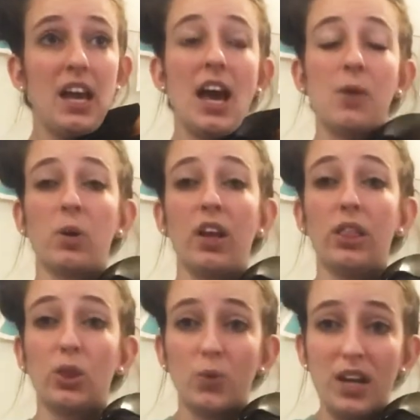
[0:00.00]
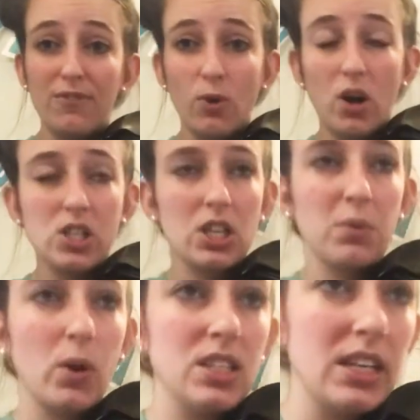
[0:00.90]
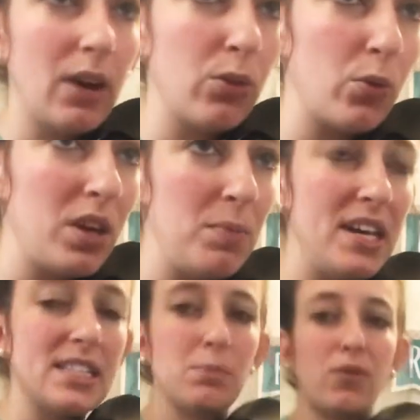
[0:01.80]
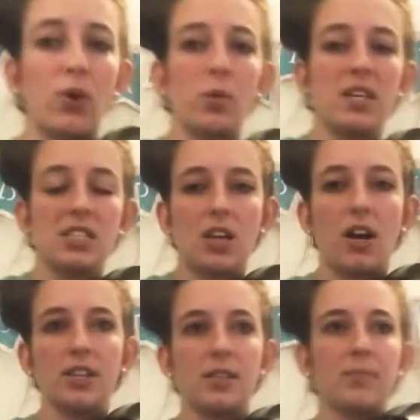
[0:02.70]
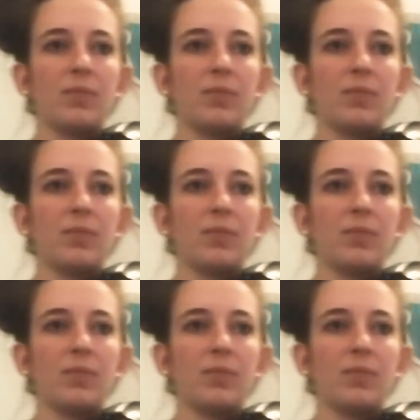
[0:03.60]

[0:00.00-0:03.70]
And we're in 3/4, so I'm going to count 3 beats before we start.